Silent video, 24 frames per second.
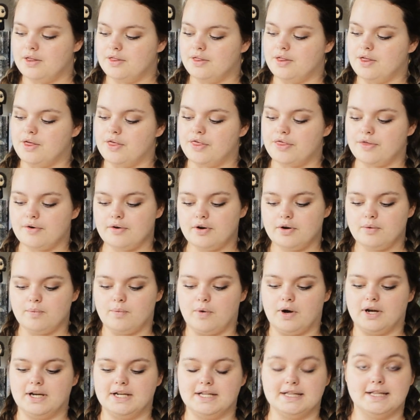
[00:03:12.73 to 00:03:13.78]
The third
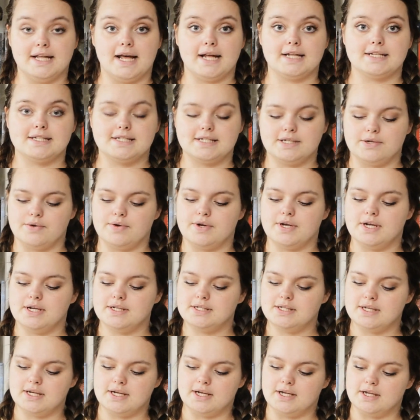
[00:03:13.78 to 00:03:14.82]
one in that
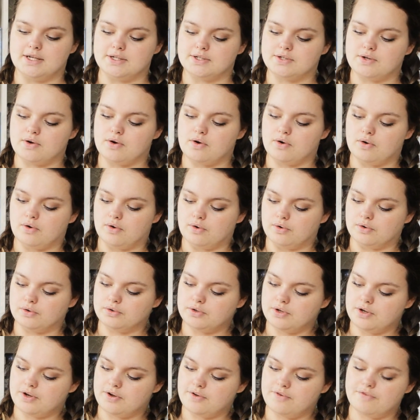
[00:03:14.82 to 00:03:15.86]
series is
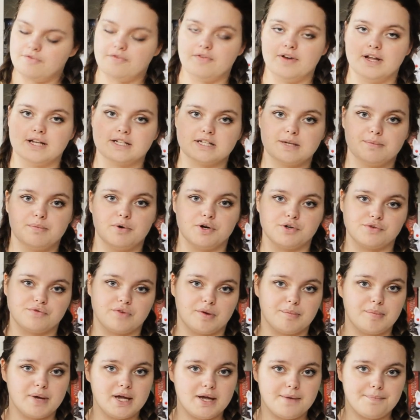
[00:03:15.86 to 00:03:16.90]
called Flaskepost
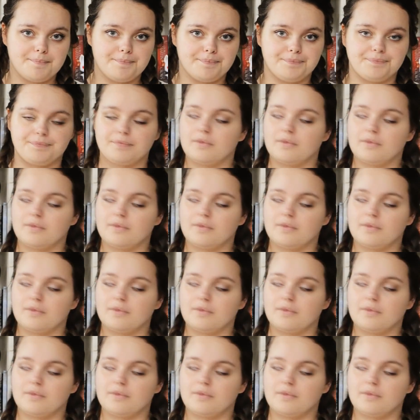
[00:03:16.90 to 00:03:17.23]
for P.